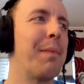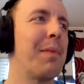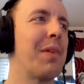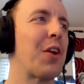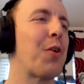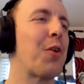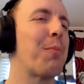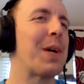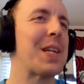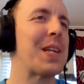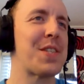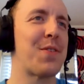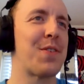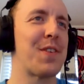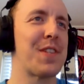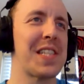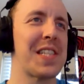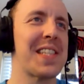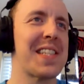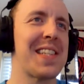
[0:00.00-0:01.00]
little bits of
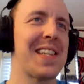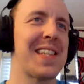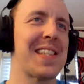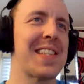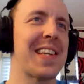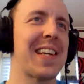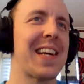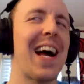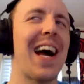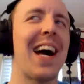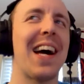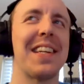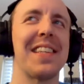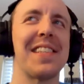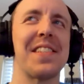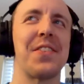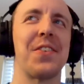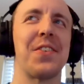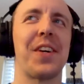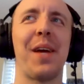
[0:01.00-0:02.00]
resistance he got
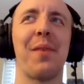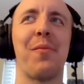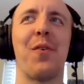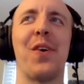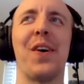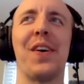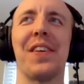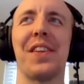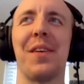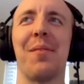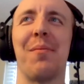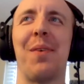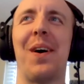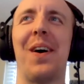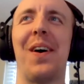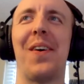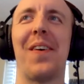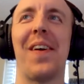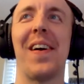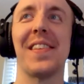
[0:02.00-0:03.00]
and still came away with the
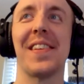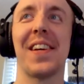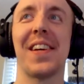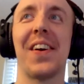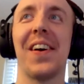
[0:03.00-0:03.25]
ball where I was like,